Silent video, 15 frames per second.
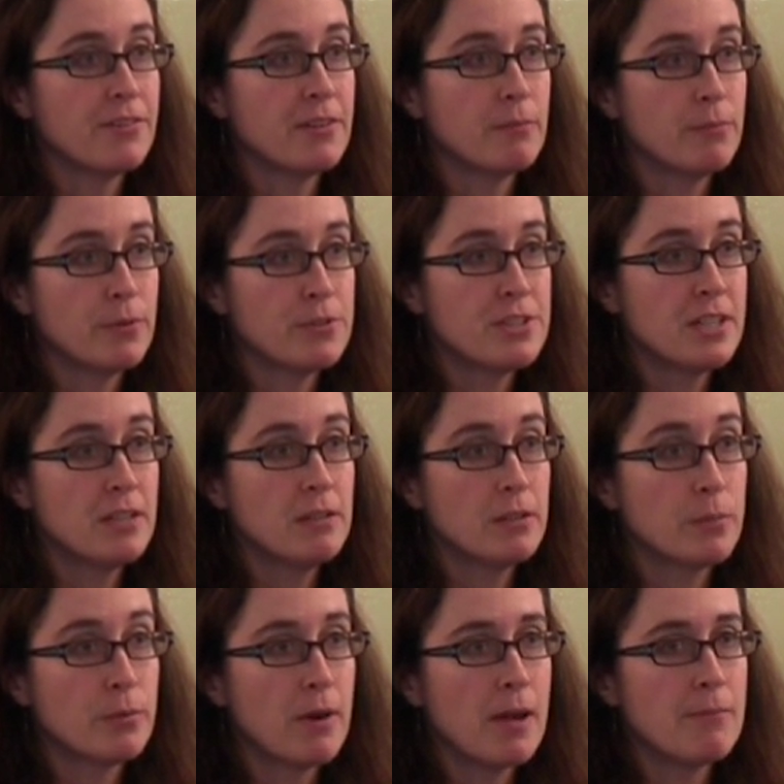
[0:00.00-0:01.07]
and in particular
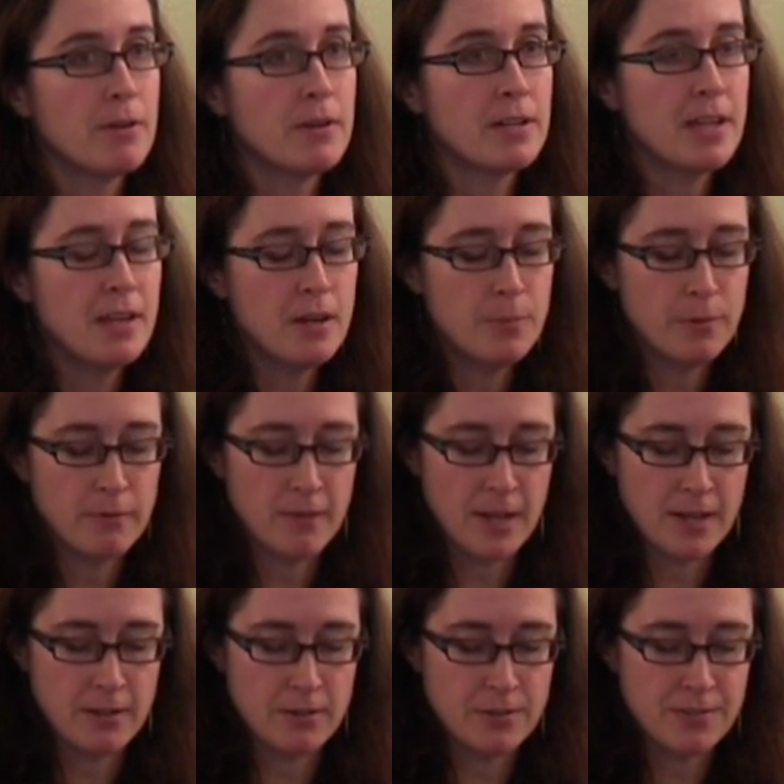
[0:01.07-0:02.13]
primary care
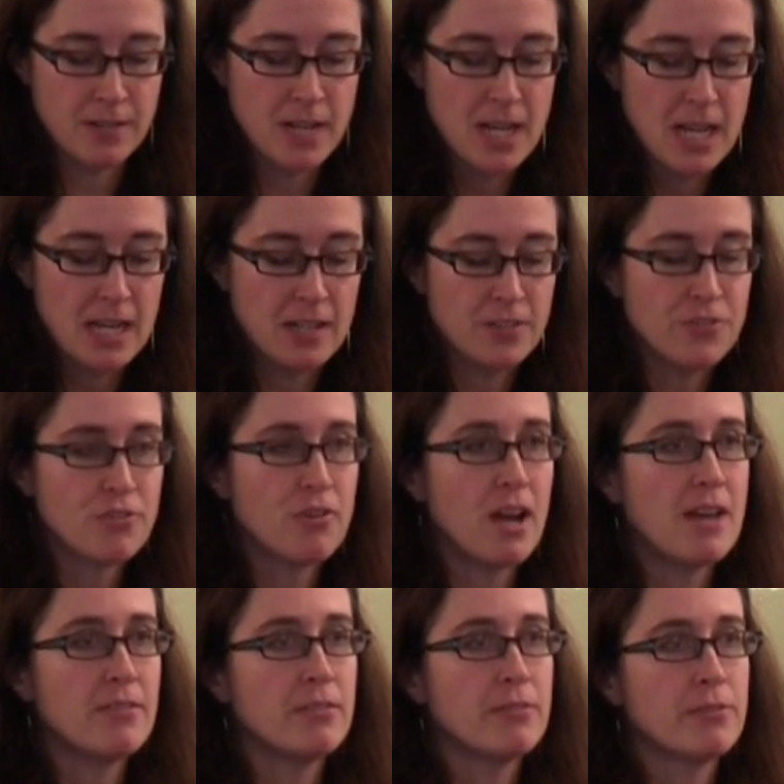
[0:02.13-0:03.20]
providers, in
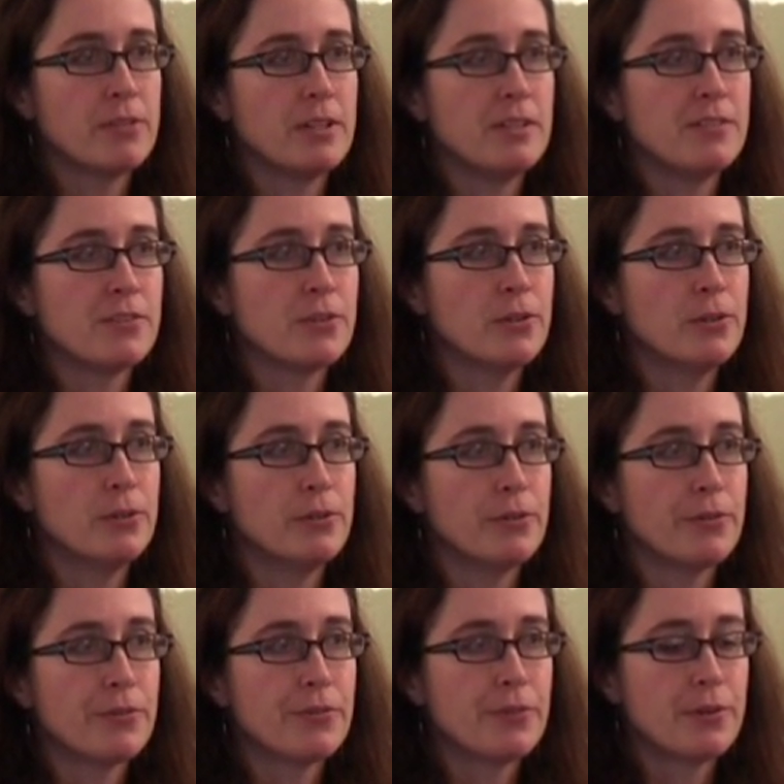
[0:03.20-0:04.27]
striving for these
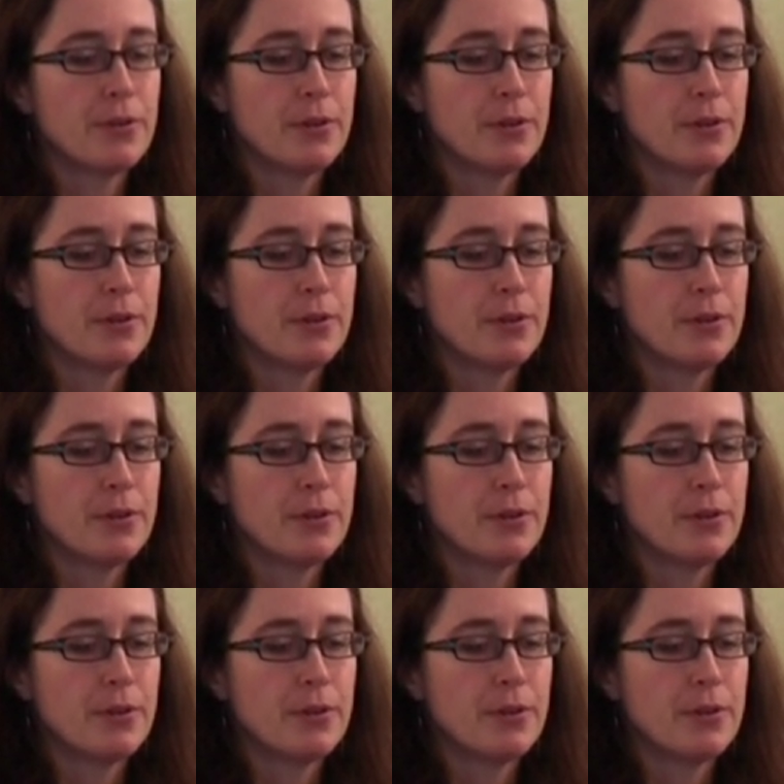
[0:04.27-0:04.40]
goals.